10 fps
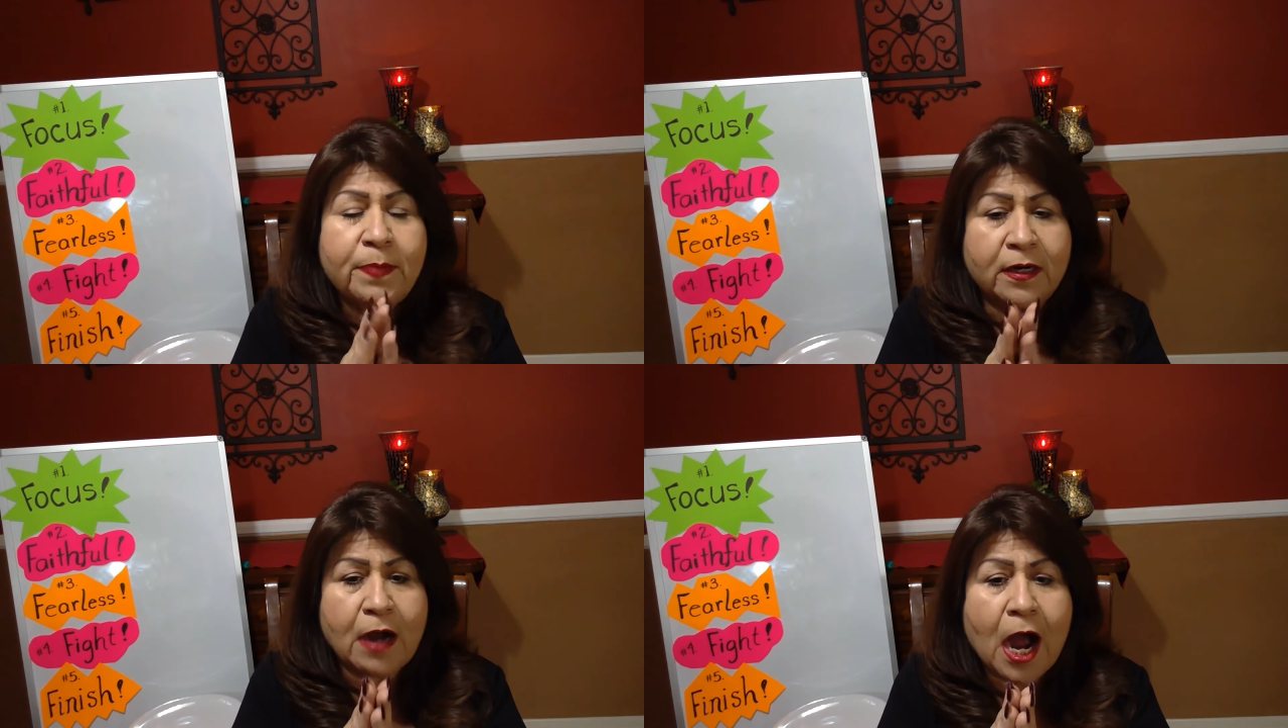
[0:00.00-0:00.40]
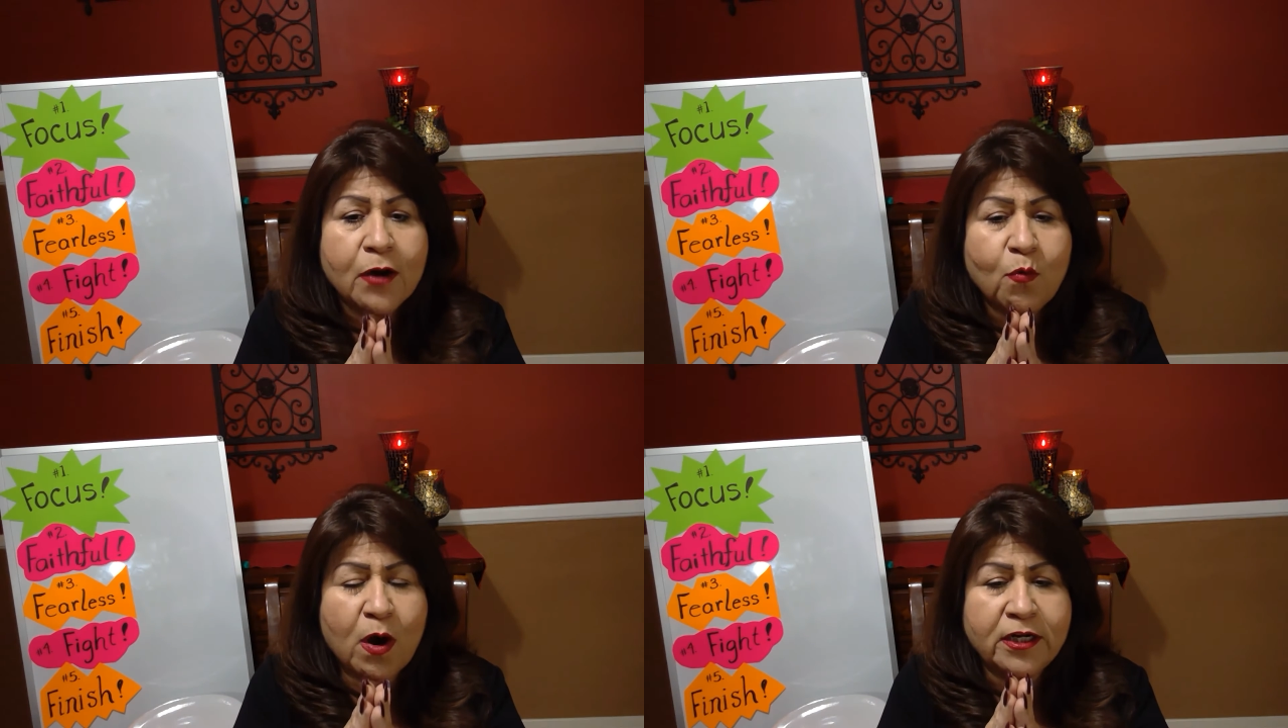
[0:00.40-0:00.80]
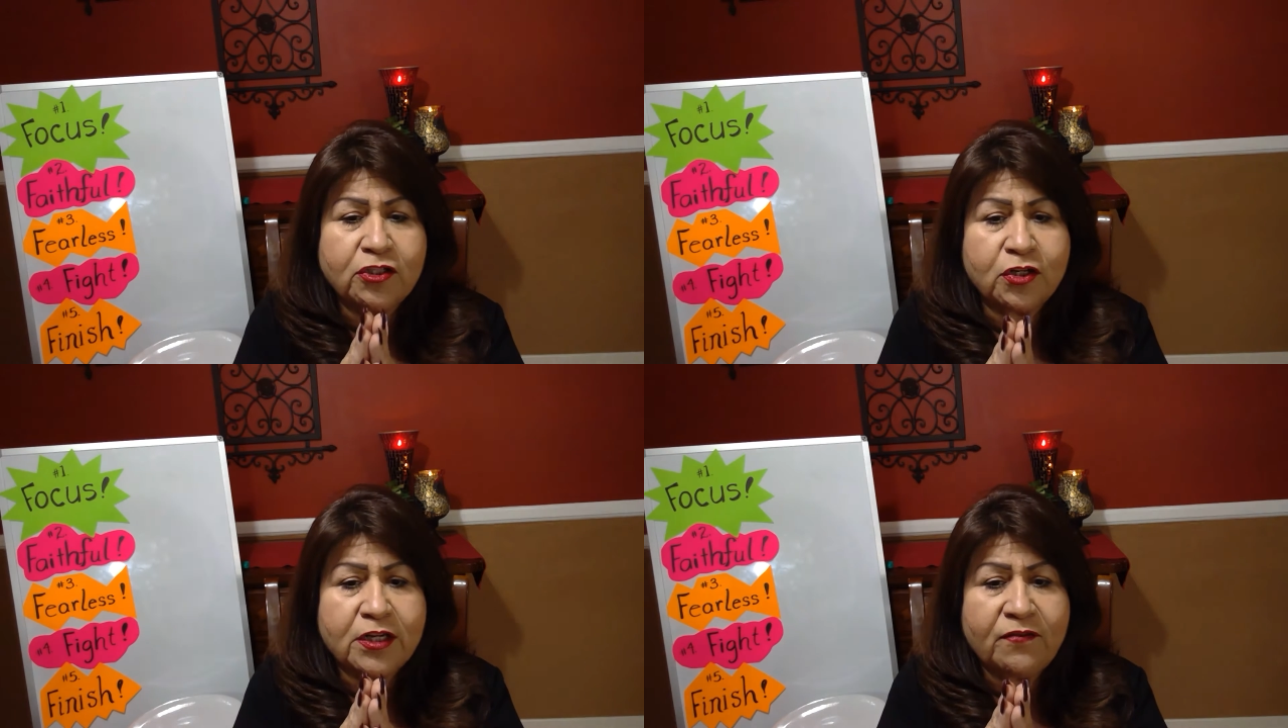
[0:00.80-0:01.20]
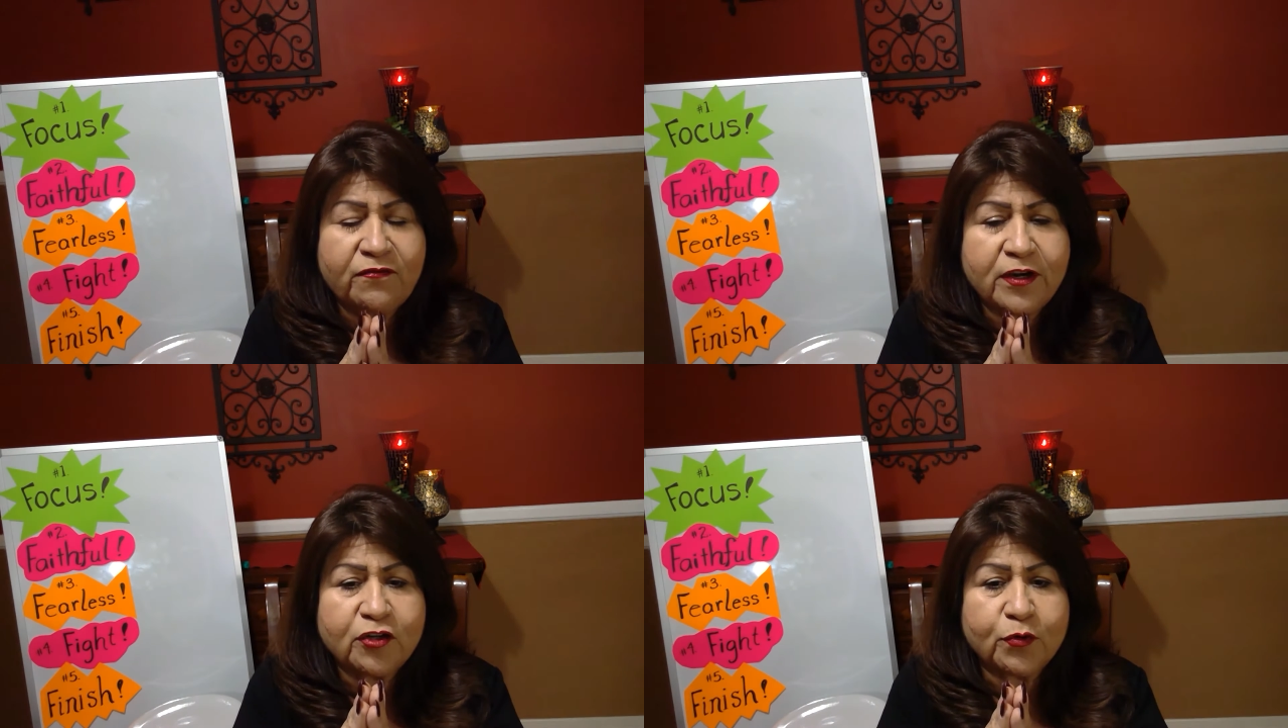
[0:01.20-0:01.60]
but God wanted to
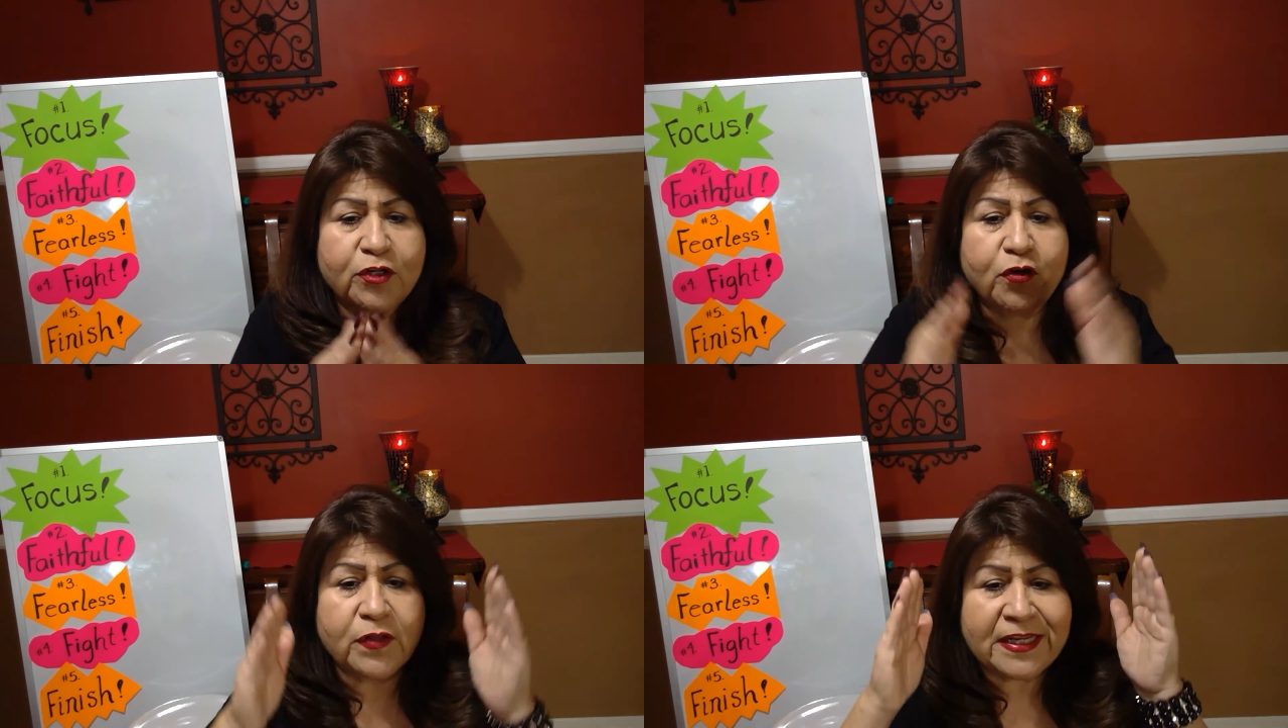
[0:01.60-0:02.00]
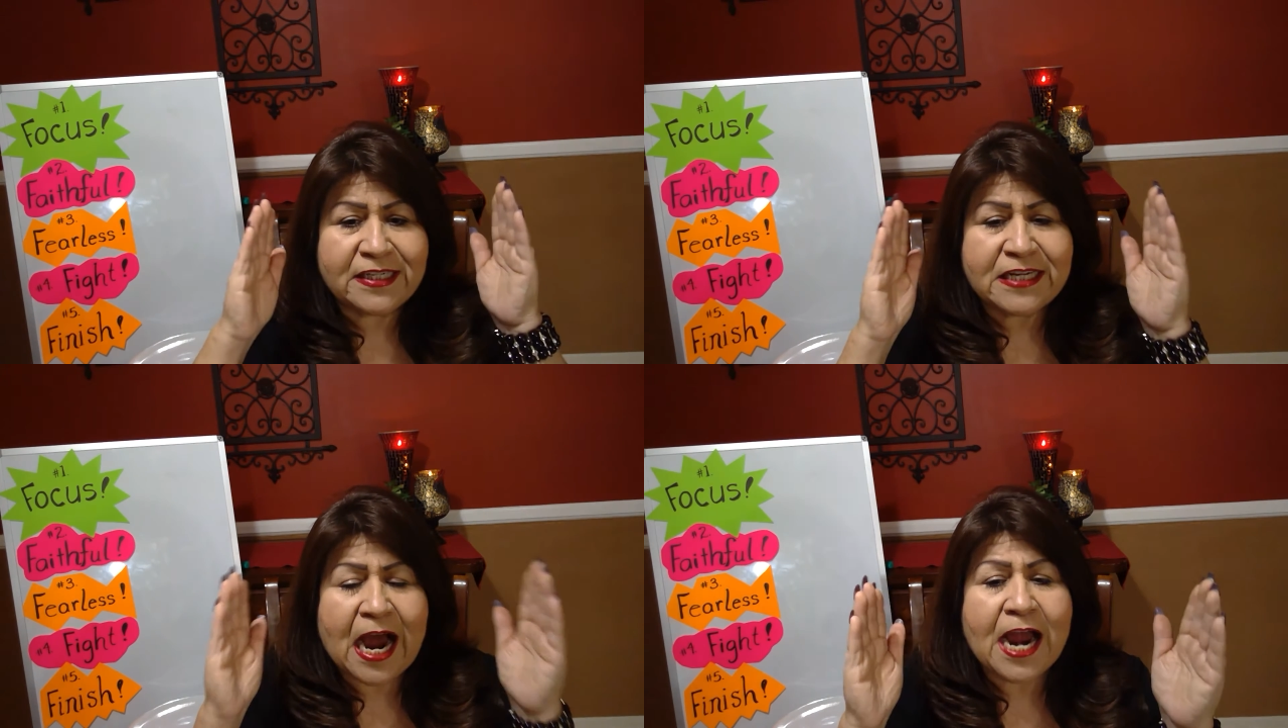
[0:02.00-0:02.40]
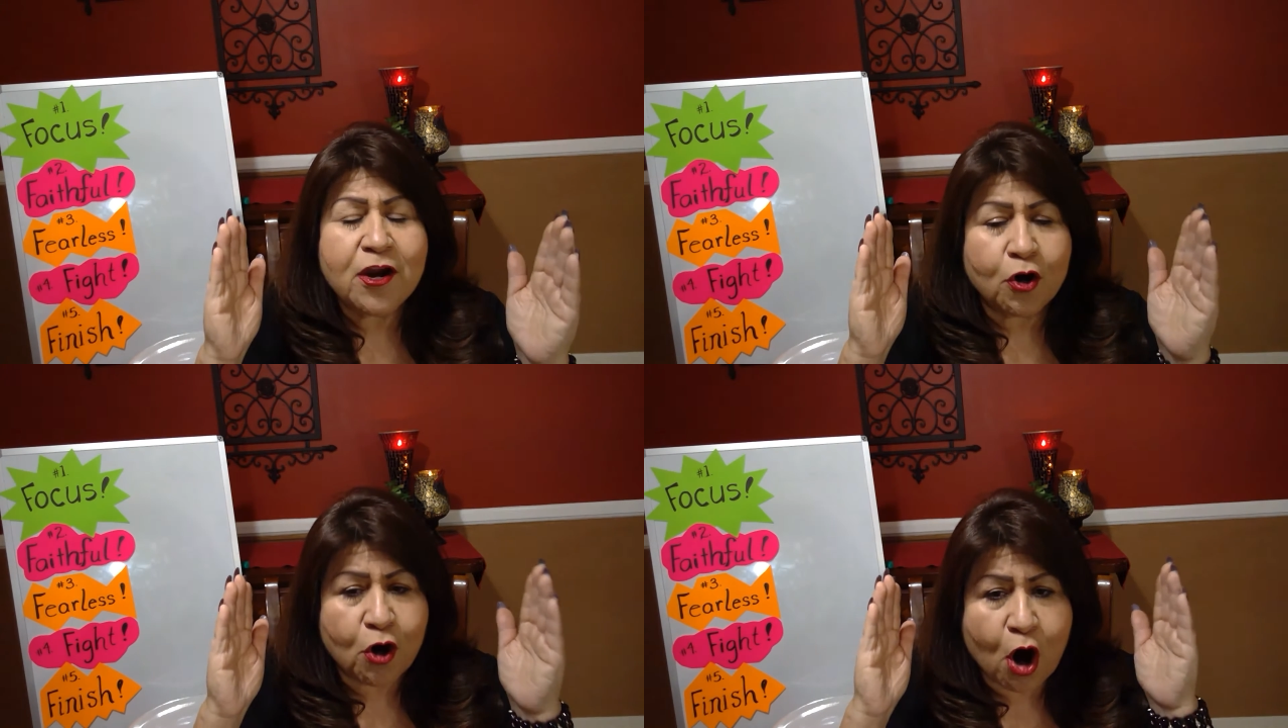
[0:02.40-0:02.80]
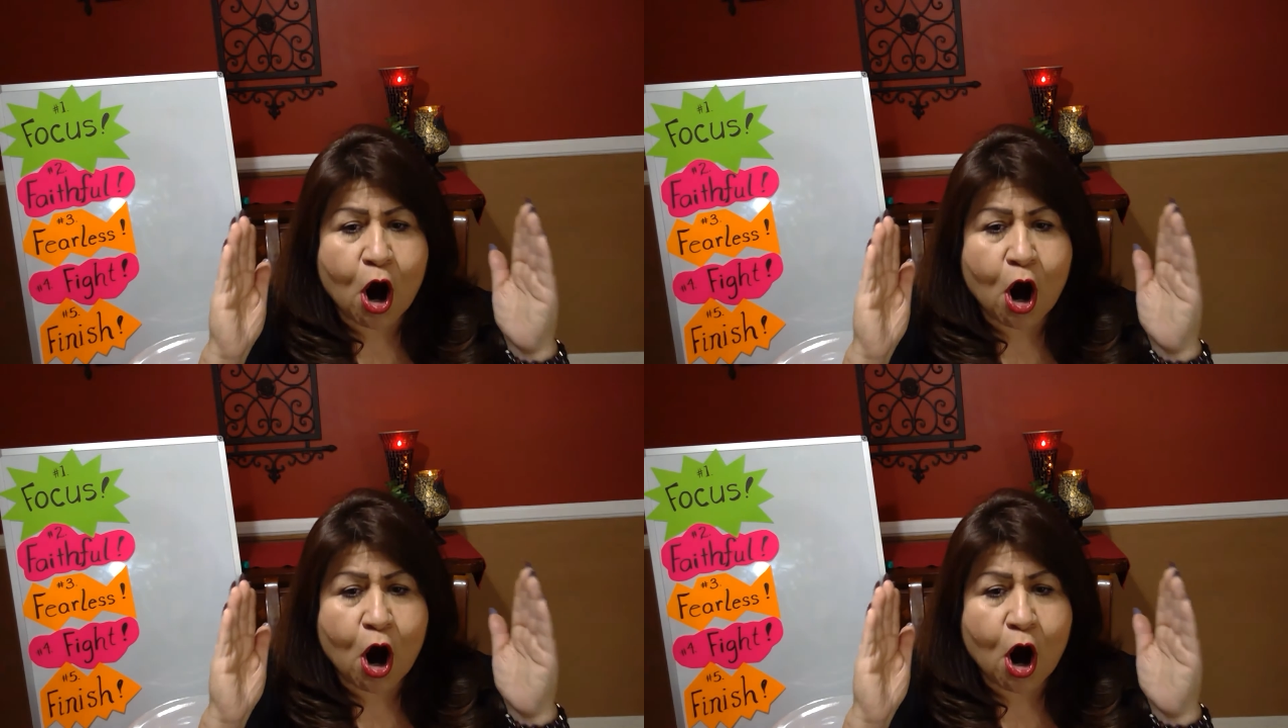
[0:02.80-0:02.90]
give victory to the entire